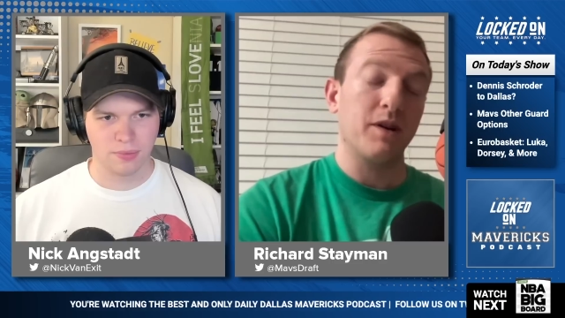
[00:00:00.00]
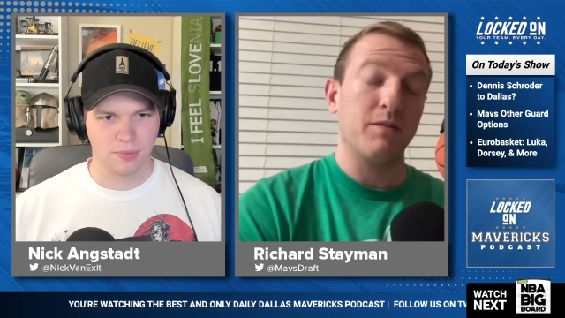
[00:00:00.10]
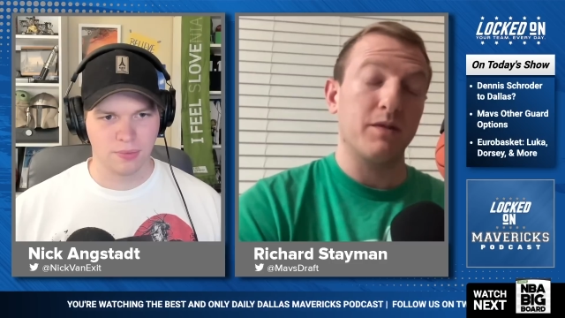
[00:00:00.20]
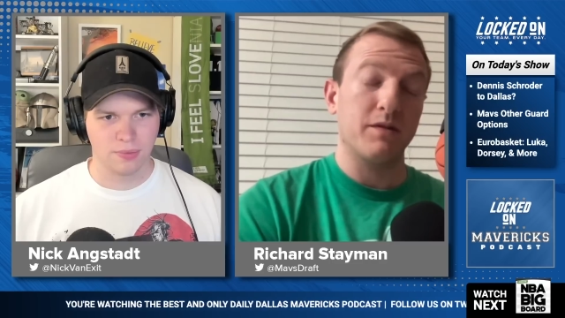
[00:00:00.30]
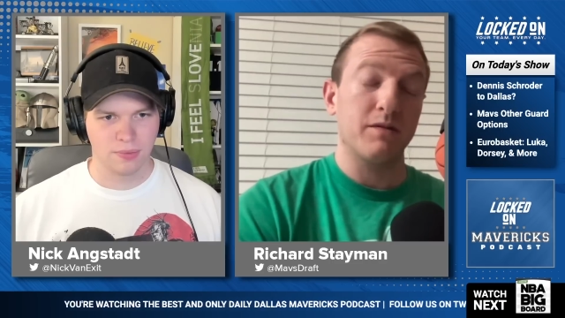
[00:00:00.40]
Speaker 1: he
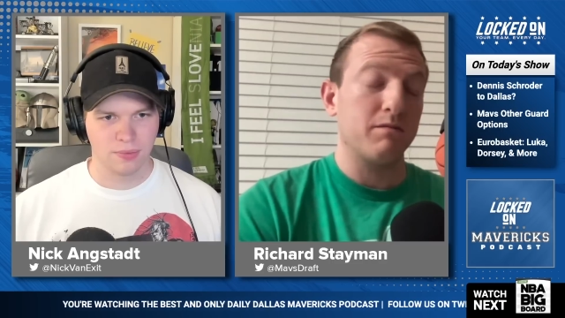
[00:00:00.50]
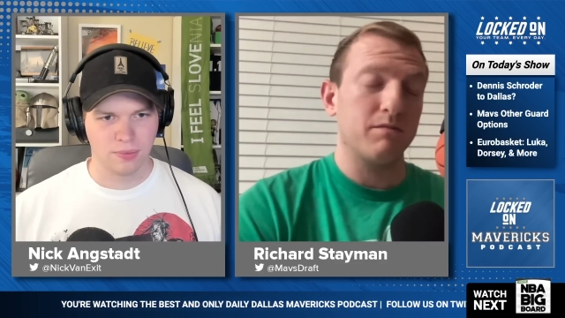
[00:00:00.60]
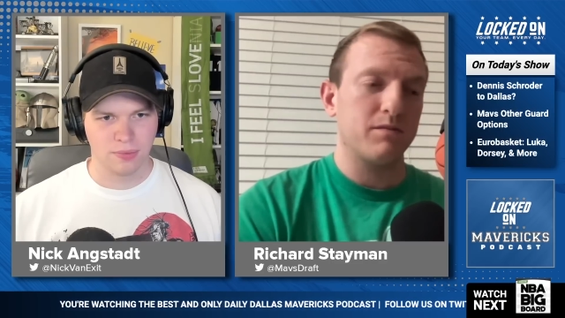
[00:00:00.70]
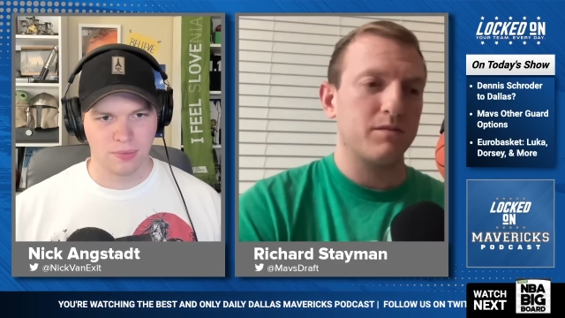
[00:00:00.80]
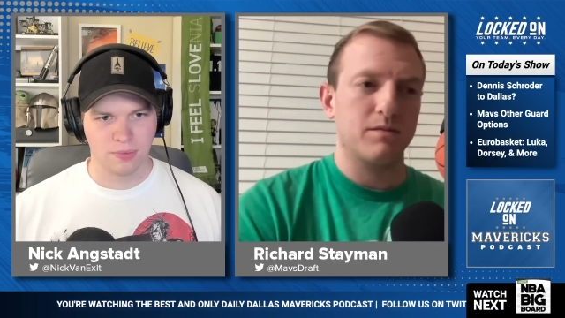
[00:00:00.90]
played with,
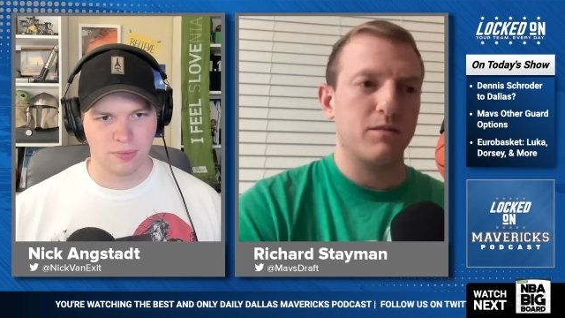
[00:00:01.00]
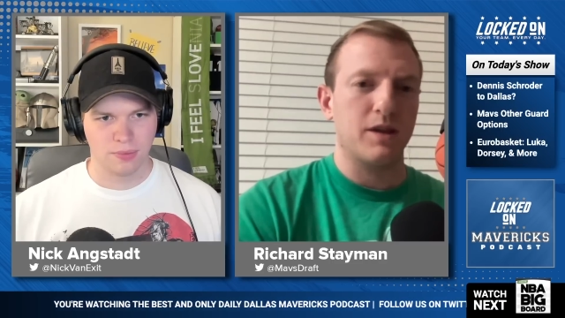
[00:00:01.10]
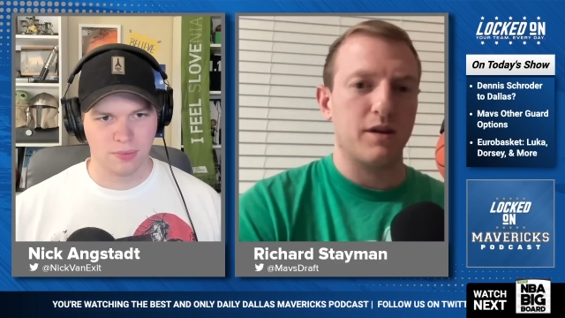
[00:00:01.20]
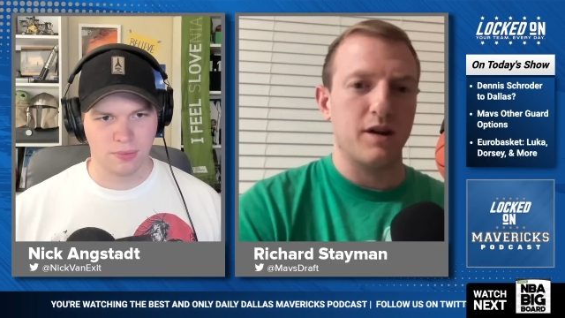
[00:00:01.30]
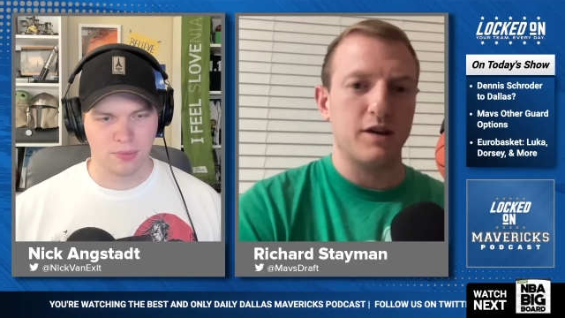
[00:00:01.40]

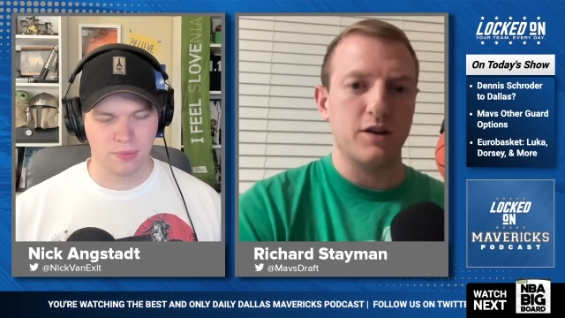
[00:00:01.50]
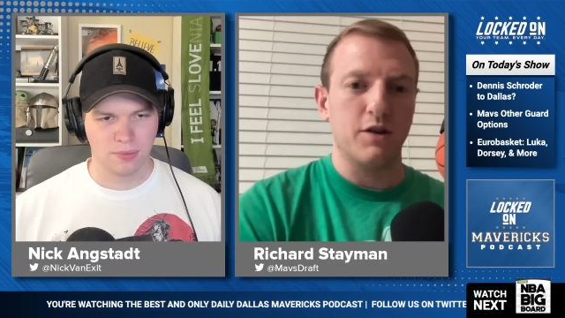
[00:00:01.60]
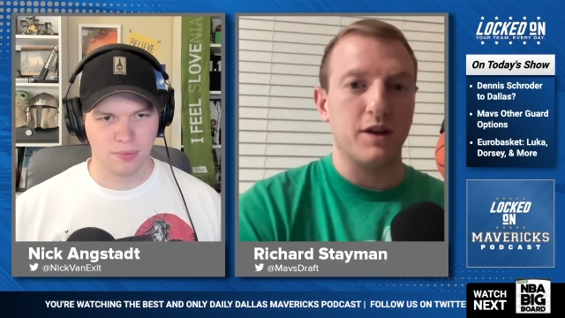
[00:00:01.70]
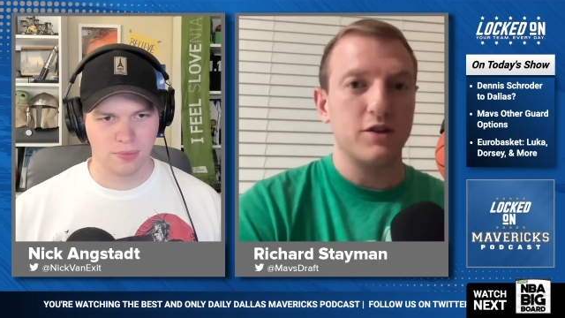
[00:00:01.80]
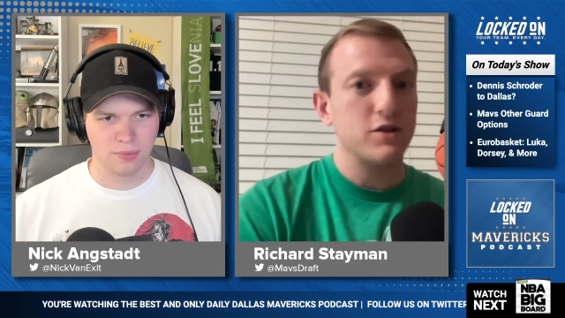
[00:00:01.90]
with uh,
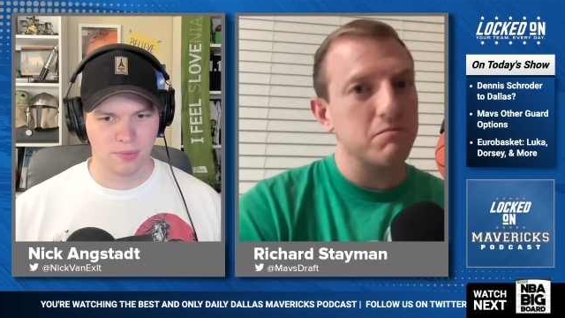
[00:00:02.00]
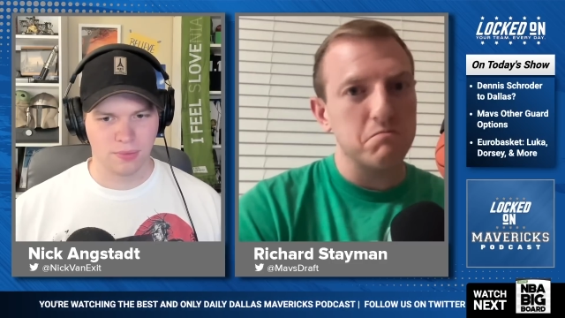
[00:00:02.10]
Jokic,